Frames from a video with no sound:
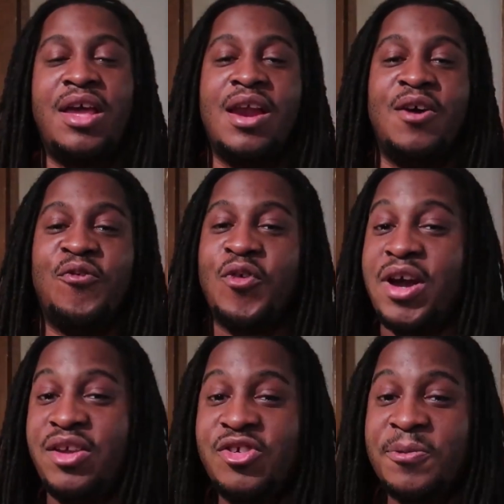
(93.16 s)
in our
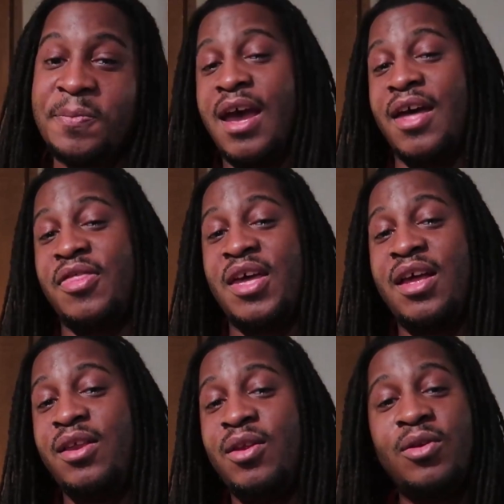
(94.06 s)
fridge, and
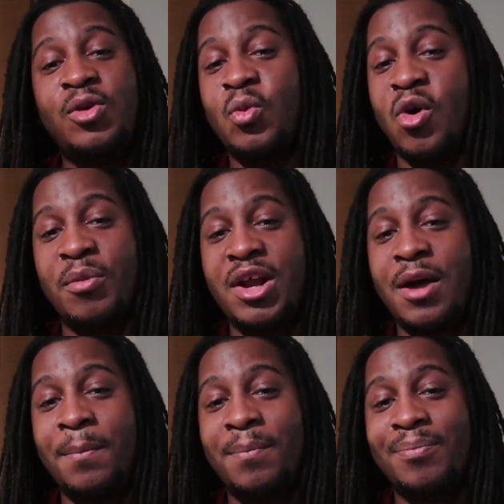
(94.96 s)
then you warm it
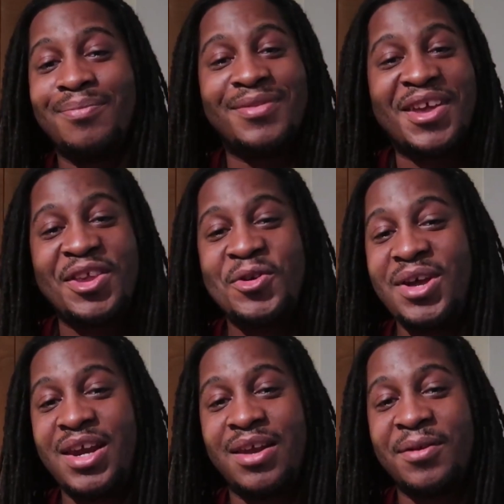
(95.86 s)
up and you
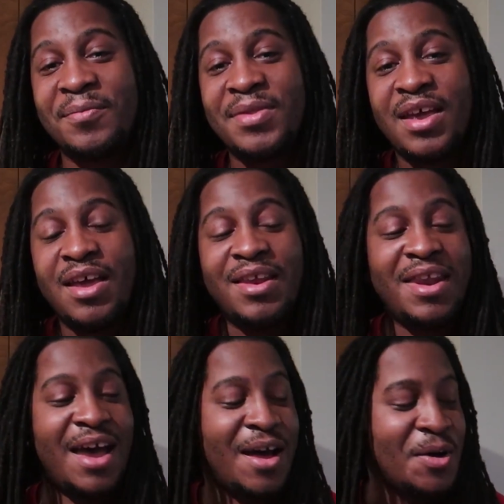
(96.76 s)
eat it.
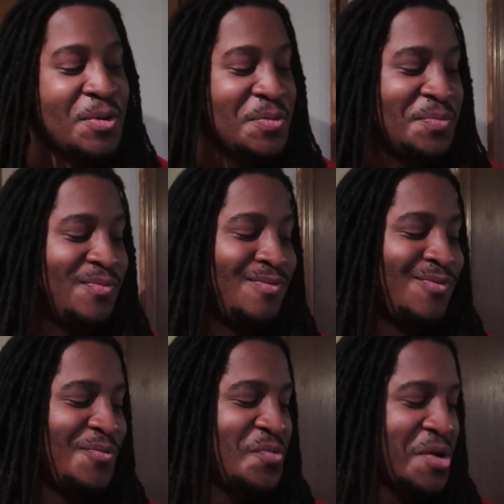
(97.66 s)
Now,
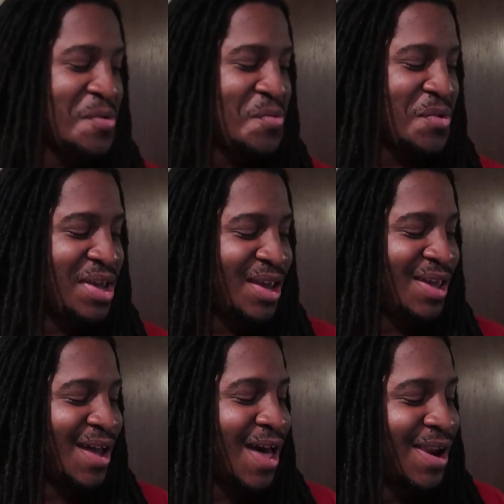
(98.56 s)
when we
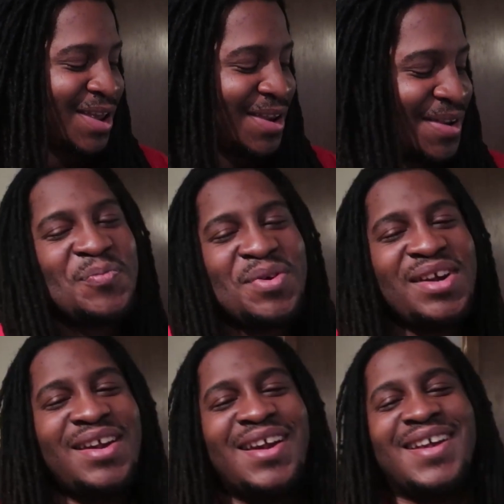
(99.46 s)
got it, we put
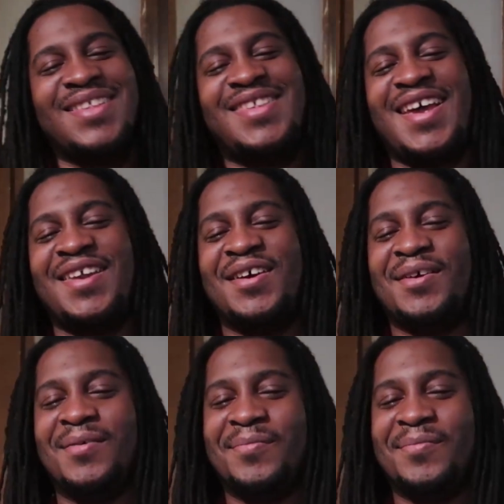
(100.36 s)
it in a container